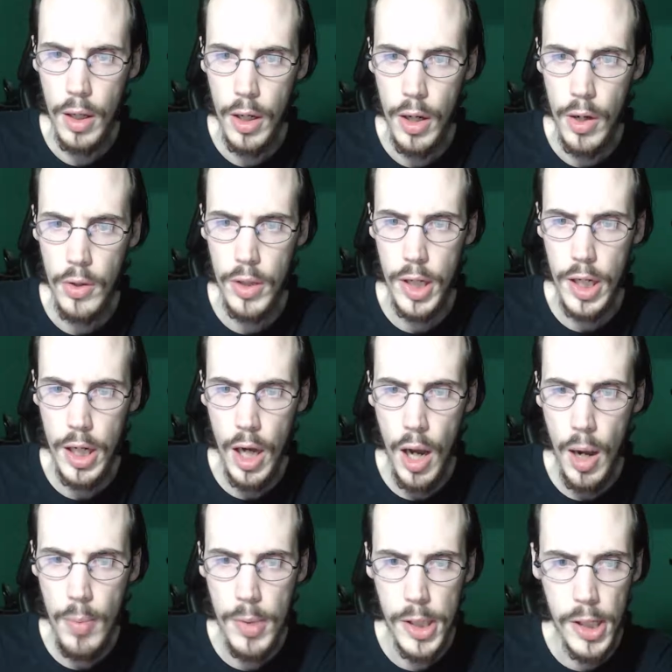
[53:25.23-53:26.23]
Here they
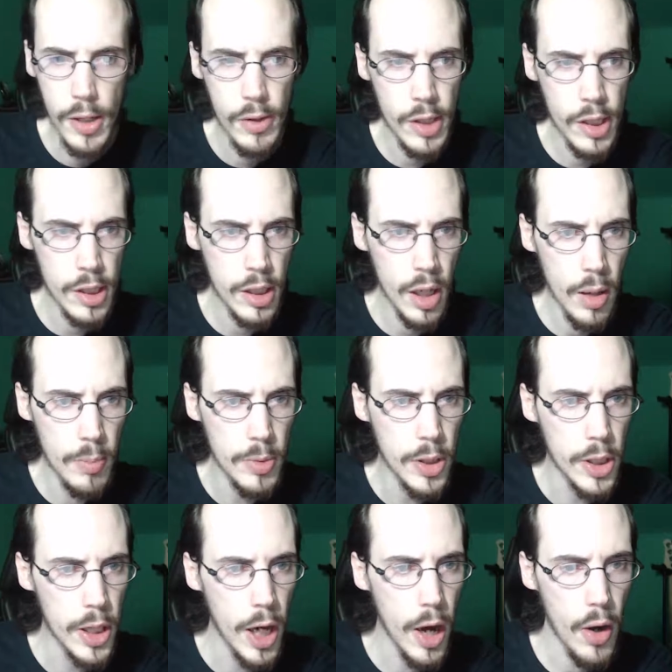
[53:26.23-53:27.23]
come! Here they come!
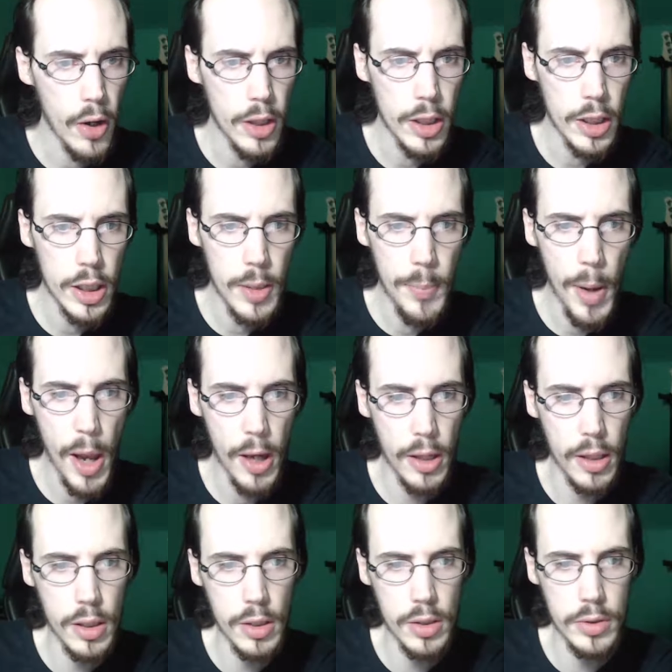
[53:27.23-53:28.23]
Erica, get back!